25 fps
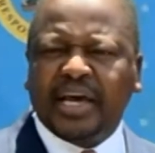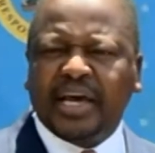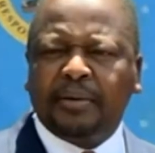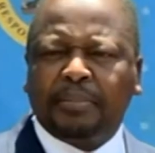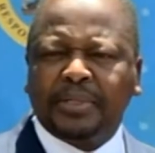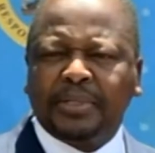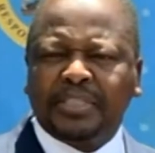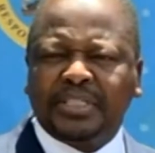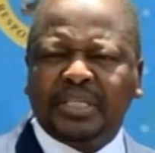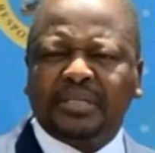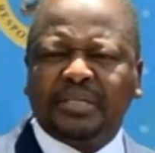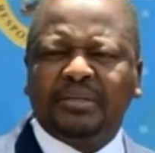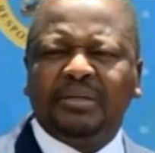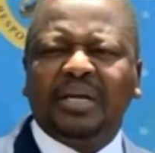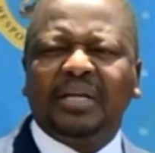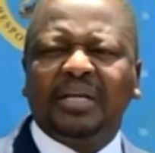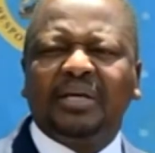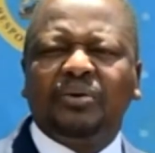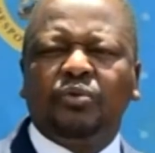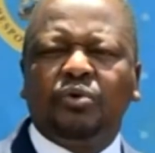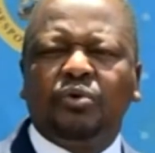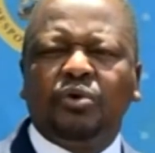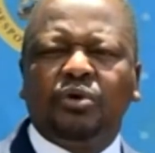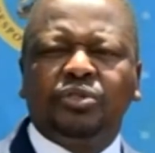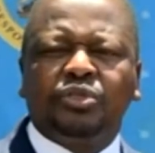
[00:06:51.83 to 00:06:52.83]
And I
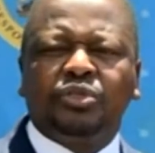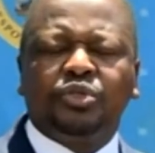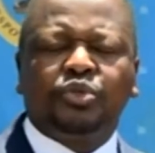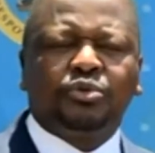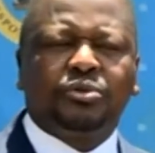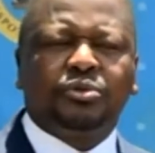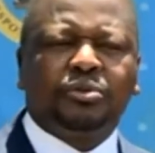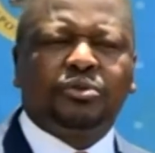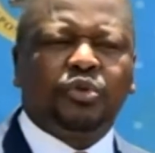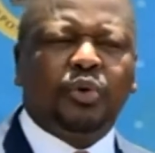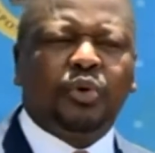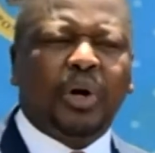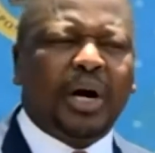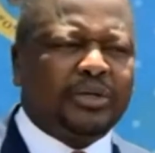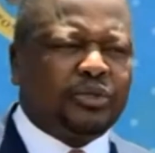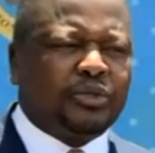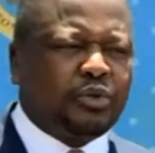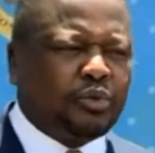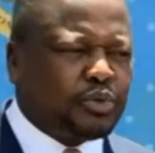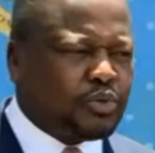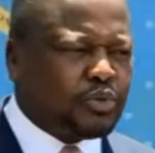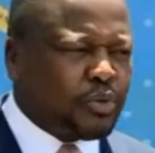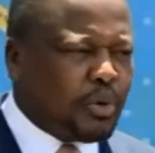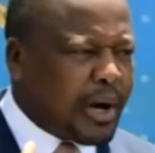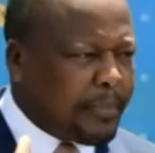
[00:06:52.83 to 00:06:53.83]
particularly want to,
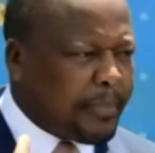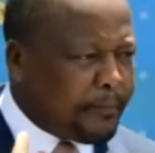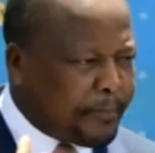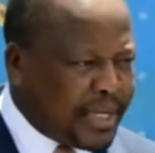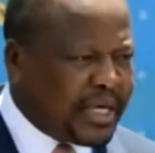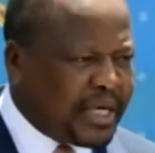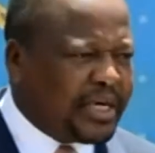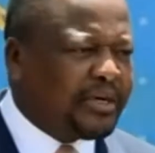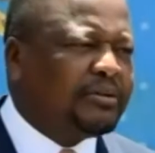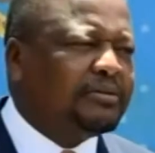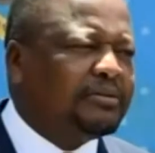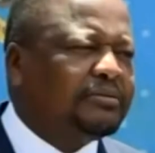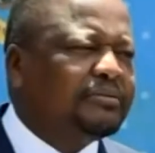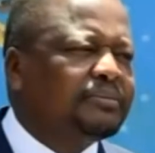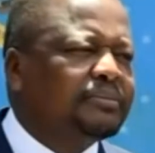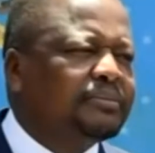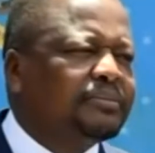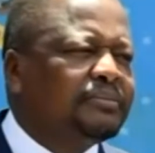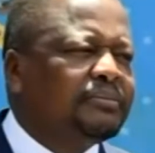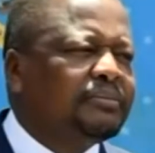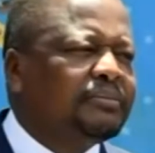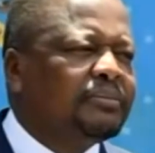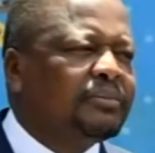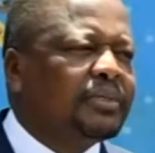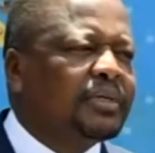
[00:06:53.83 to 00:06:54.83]
to, to, to appeal
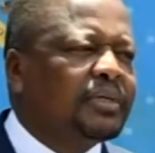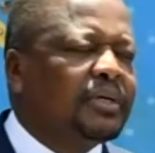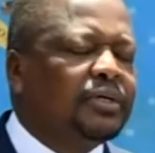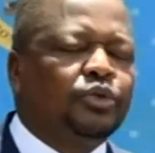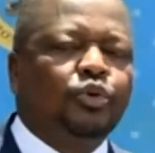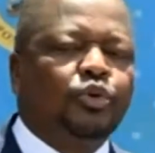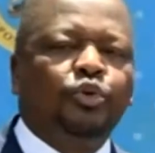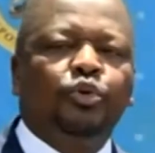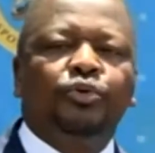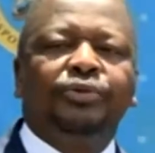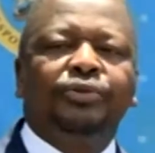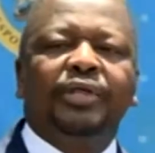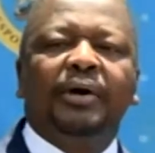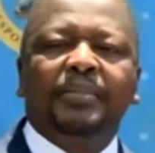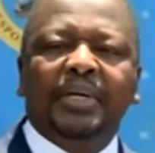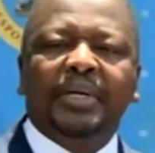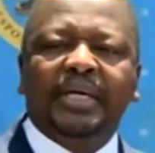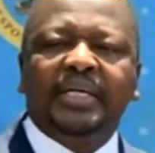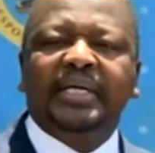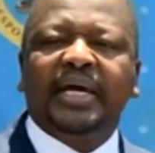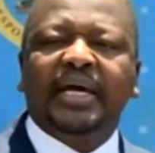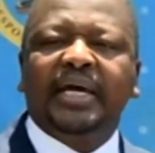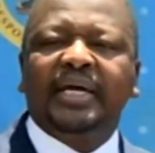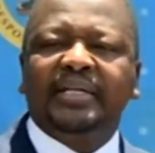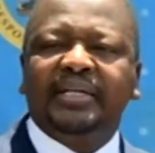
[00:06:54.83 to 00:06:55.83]
to
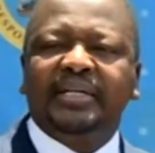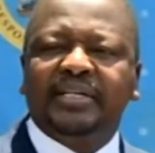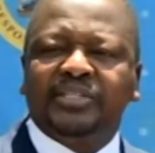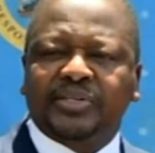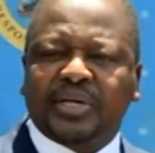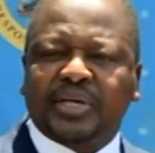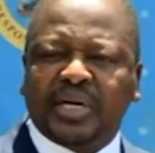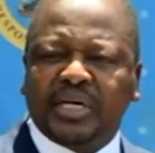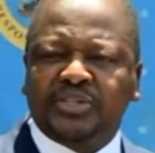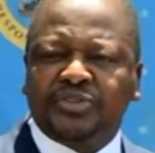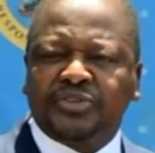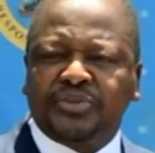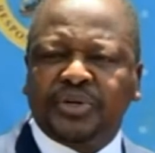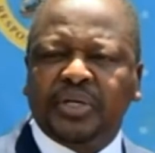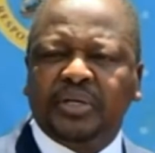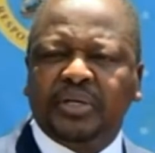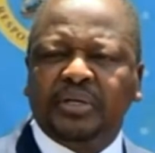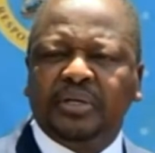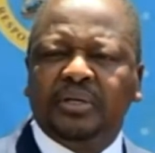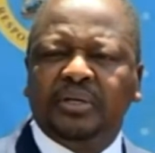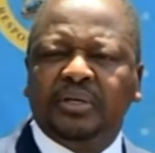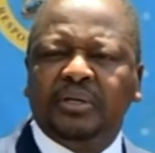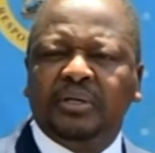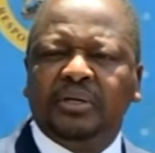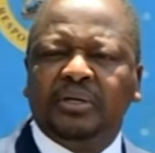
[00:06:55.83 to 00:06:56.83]
the media in this
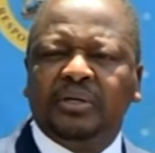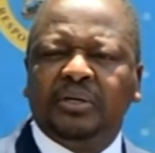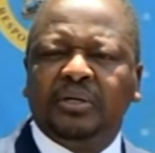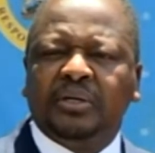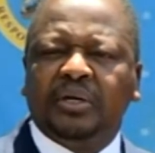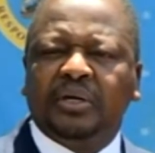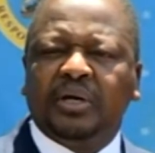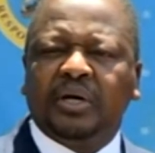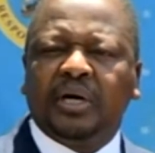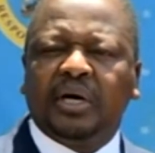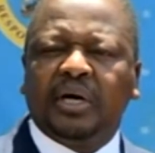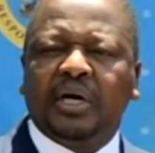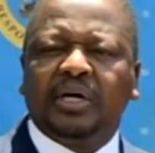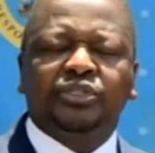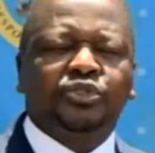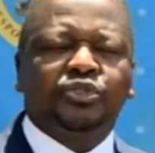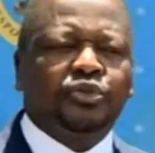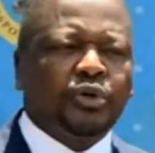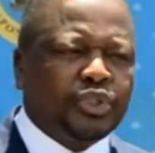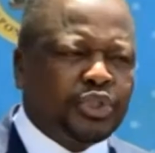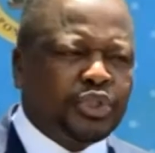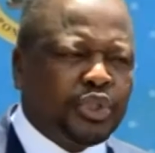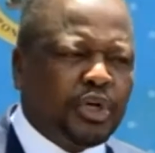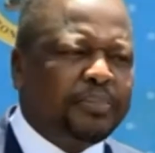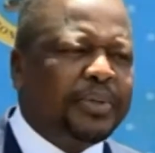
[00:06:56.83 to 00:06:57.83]
country,
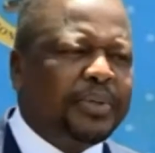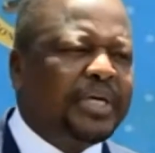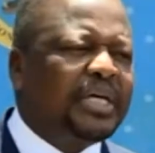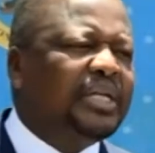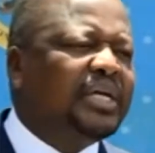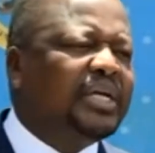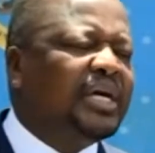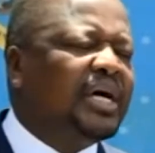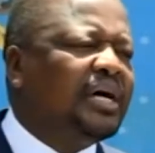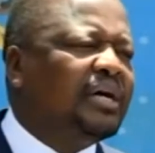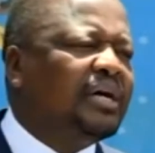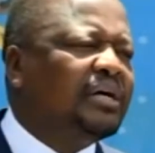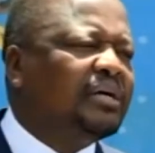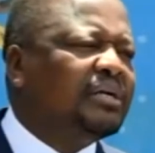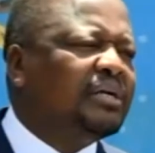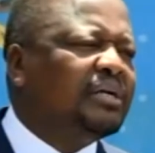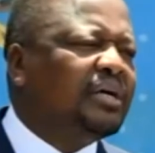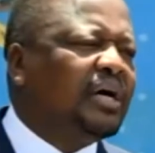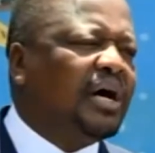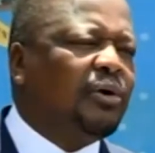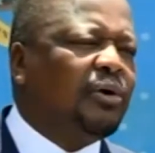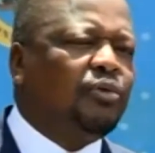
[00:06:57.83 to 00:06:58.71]
uh, social media.